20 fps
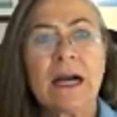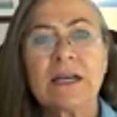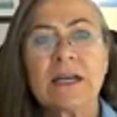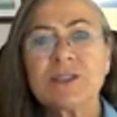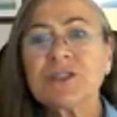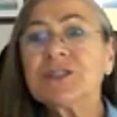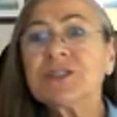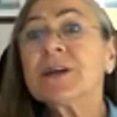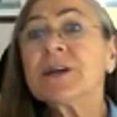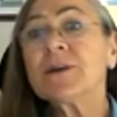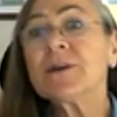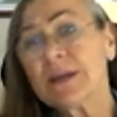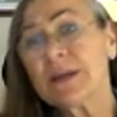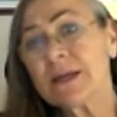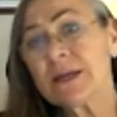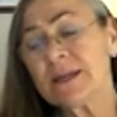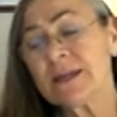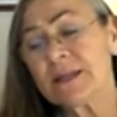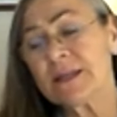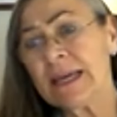
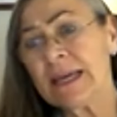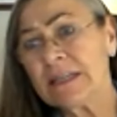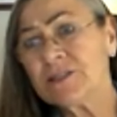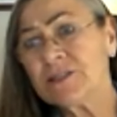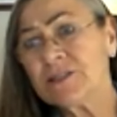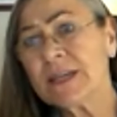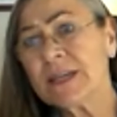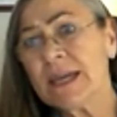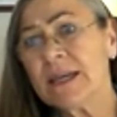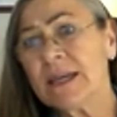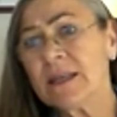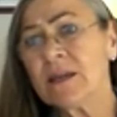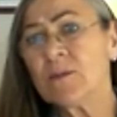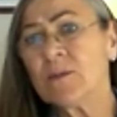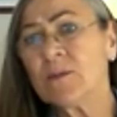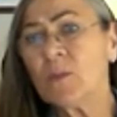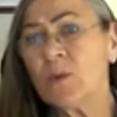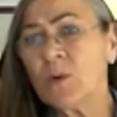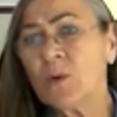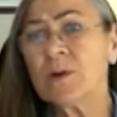sharing and educating
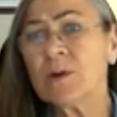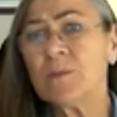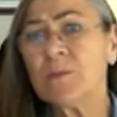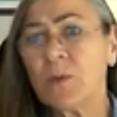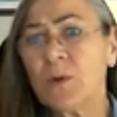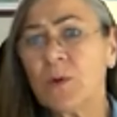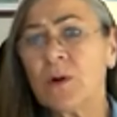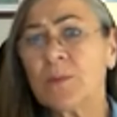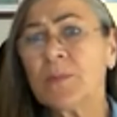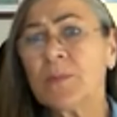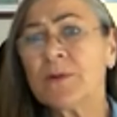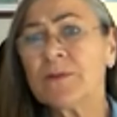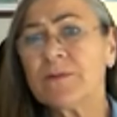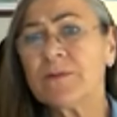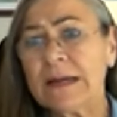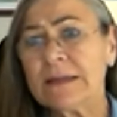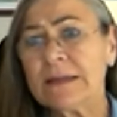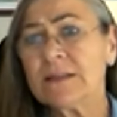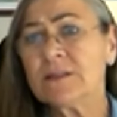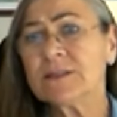more and more
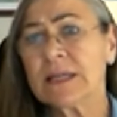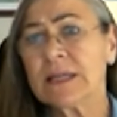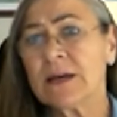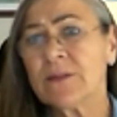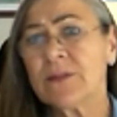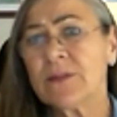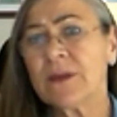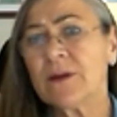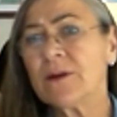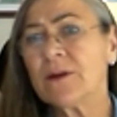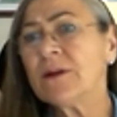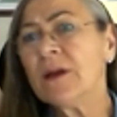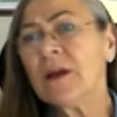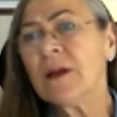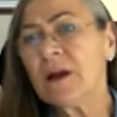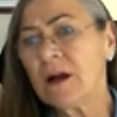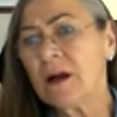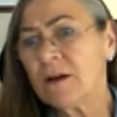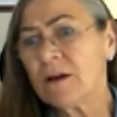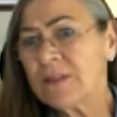providers out there
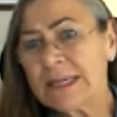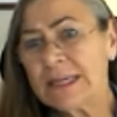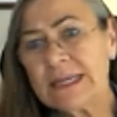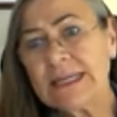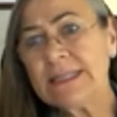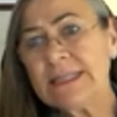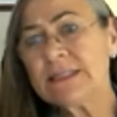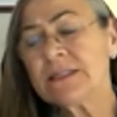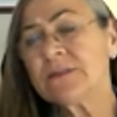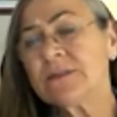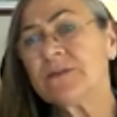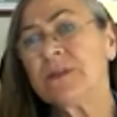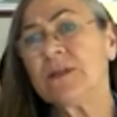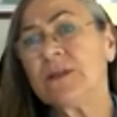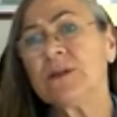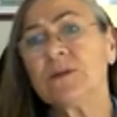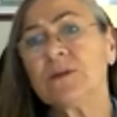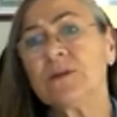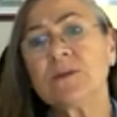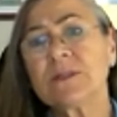of the ease of
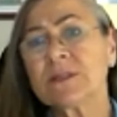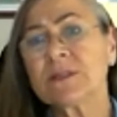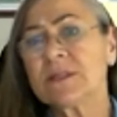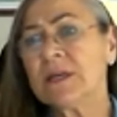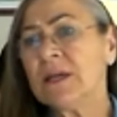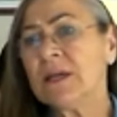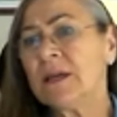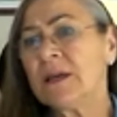use,